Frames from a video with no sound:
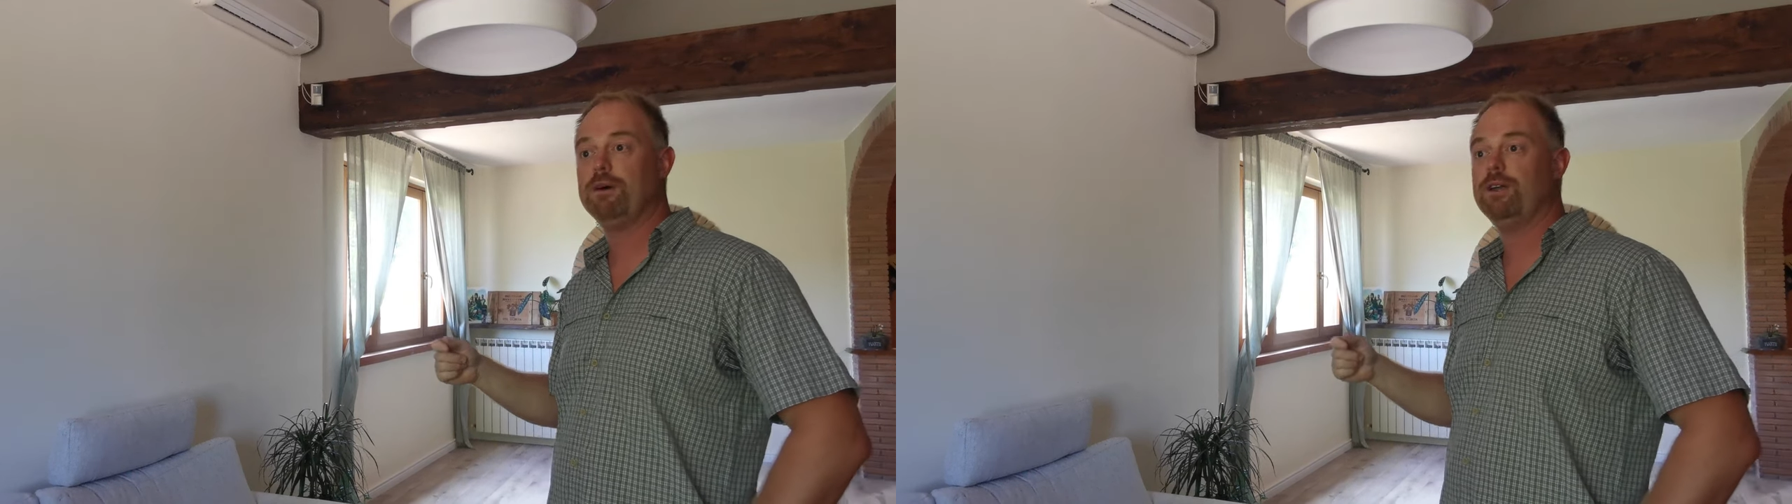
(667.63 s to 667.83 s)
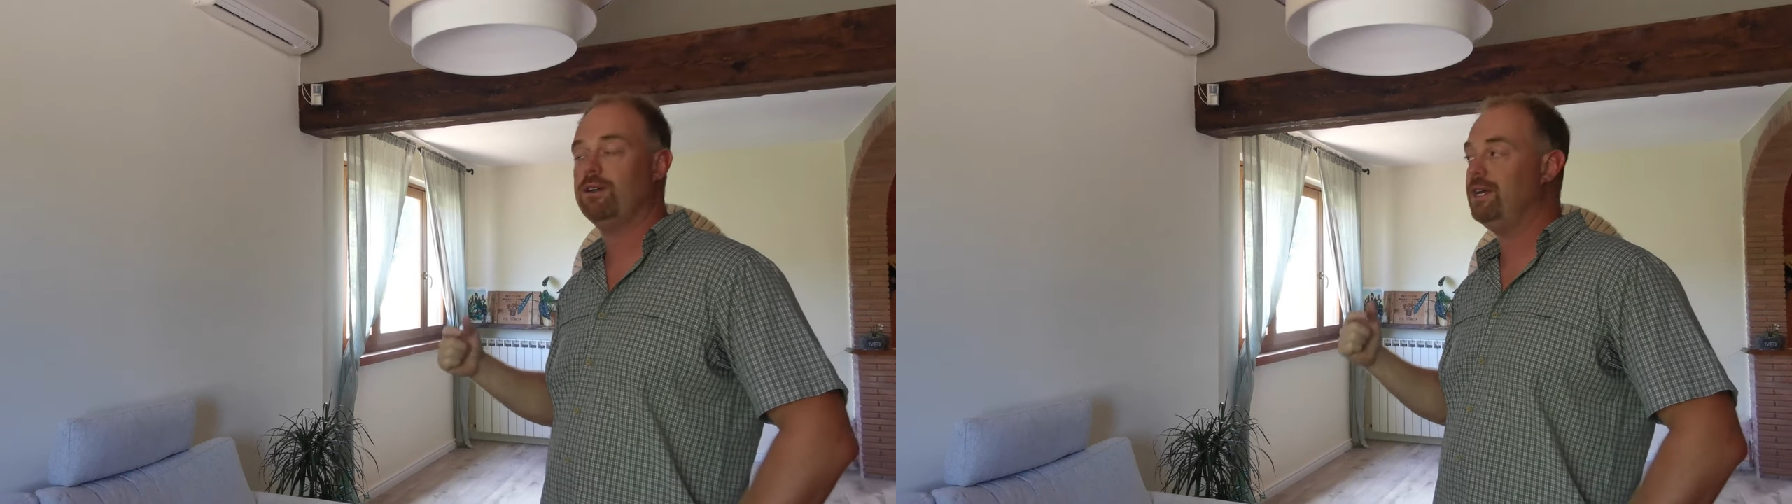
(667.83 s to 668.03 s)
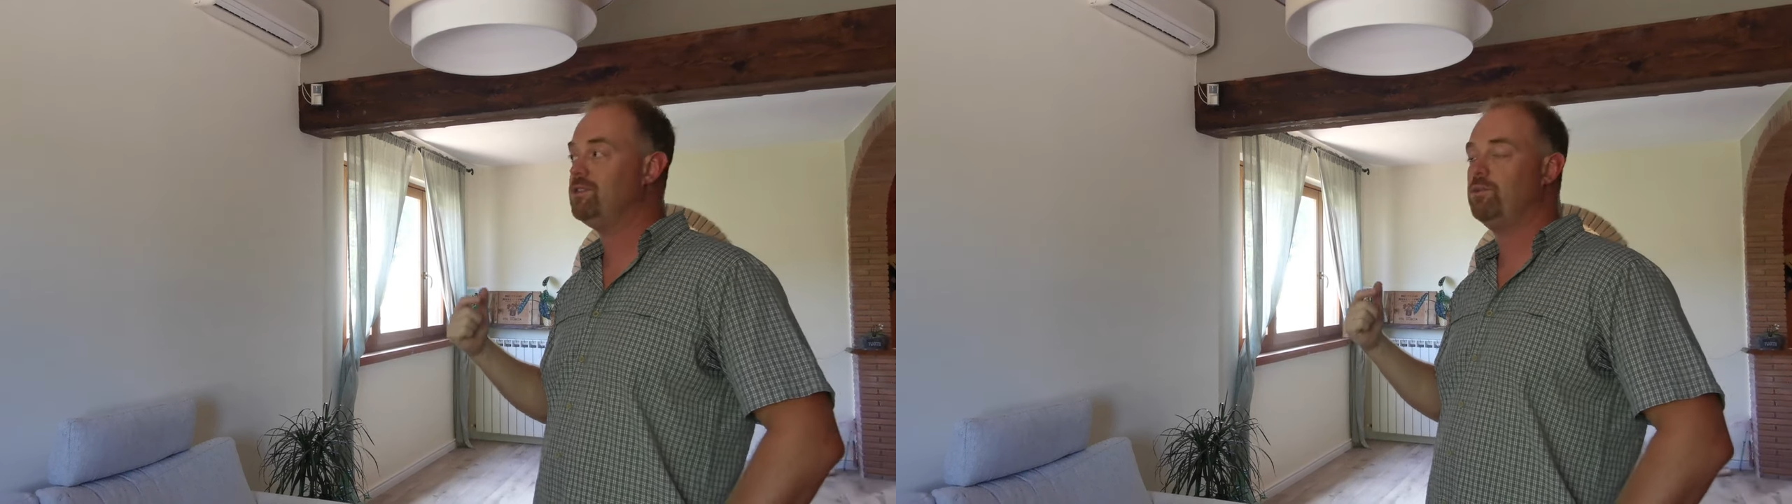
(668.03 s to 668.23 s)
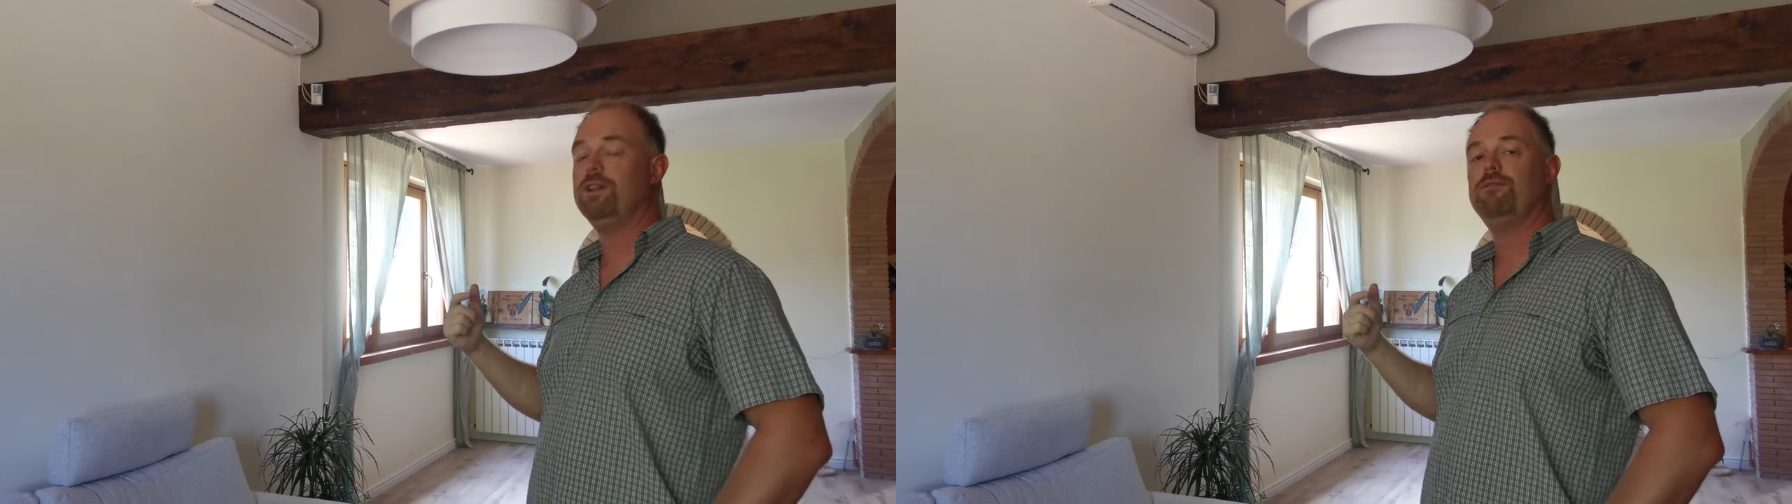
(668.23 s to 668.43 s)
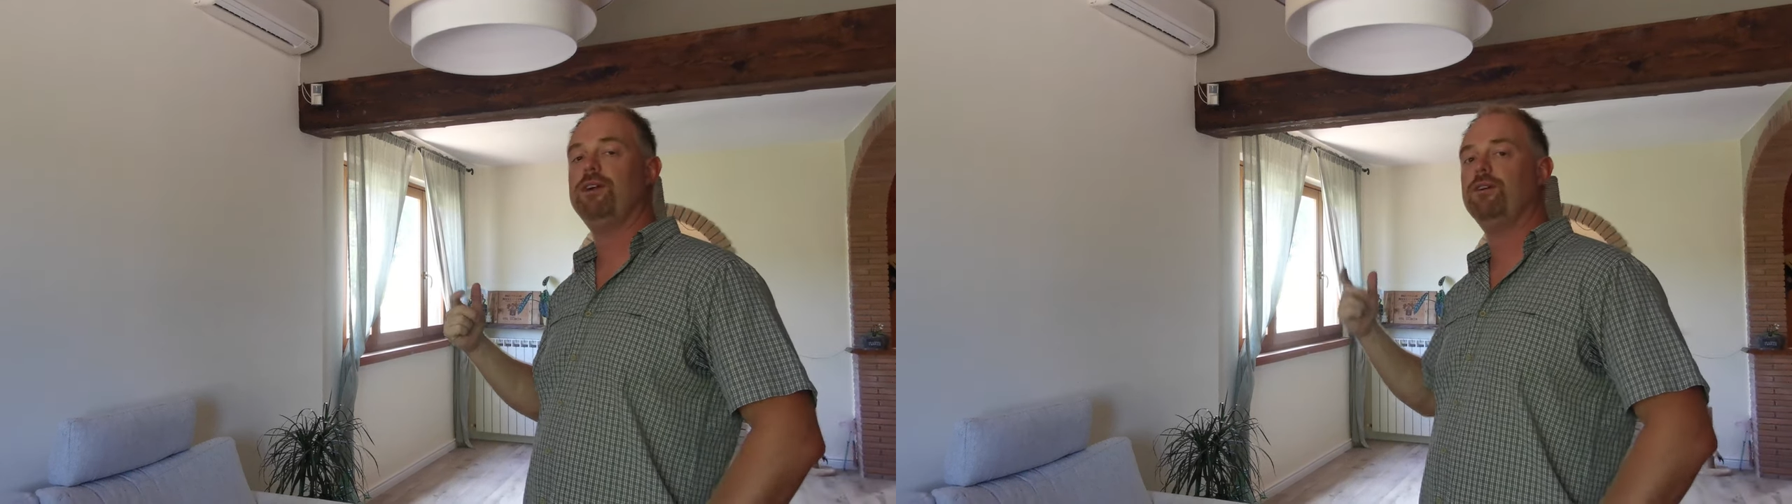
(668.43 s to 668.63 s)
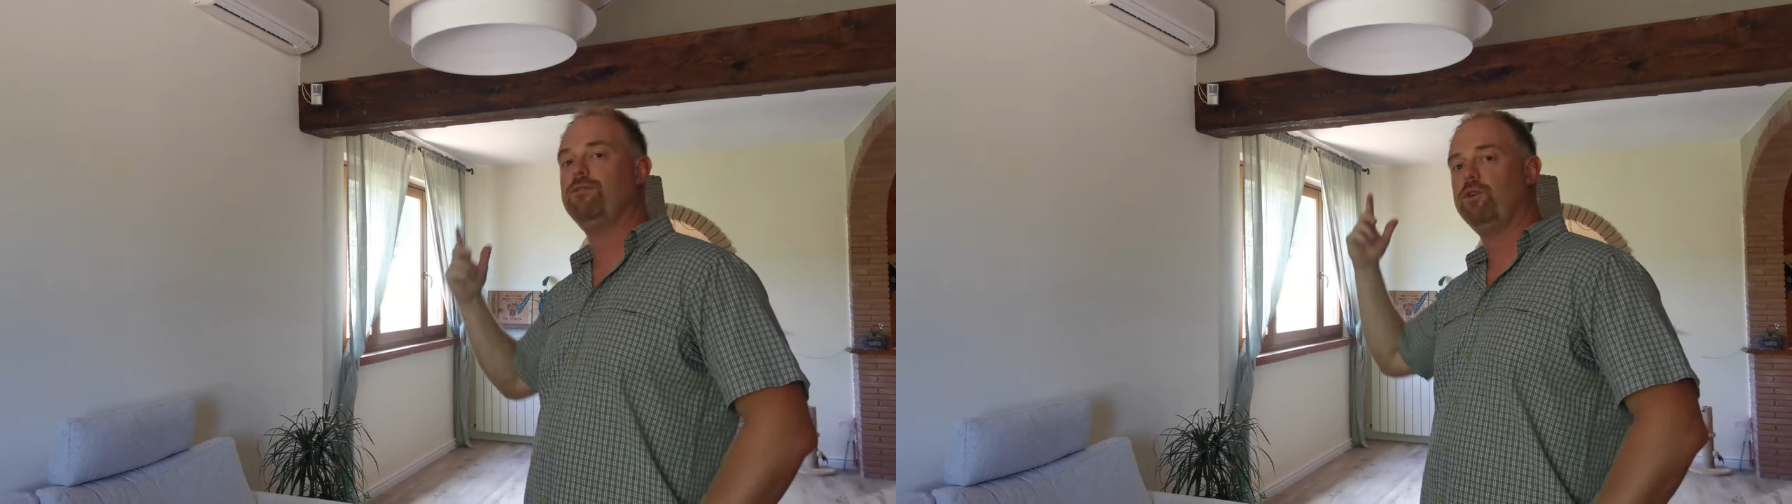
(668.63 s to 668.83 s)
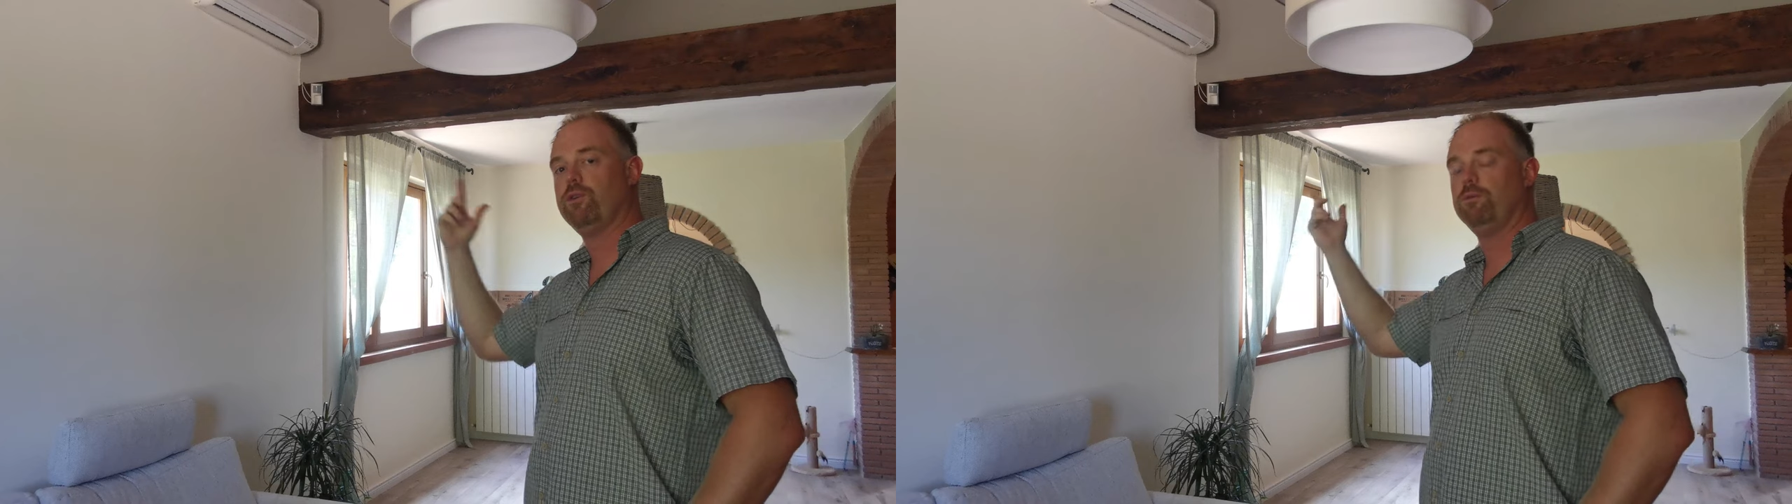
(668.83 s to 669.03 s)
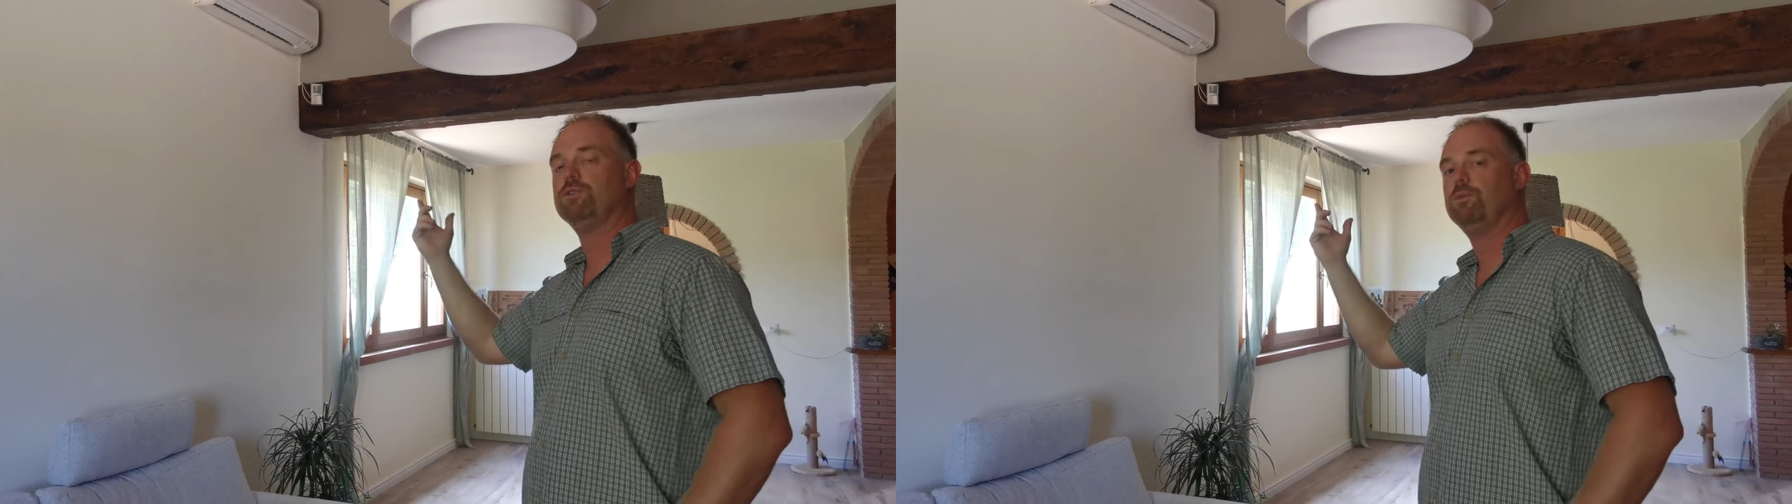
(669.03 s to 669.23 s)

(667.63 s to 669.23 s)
but it's really very affordable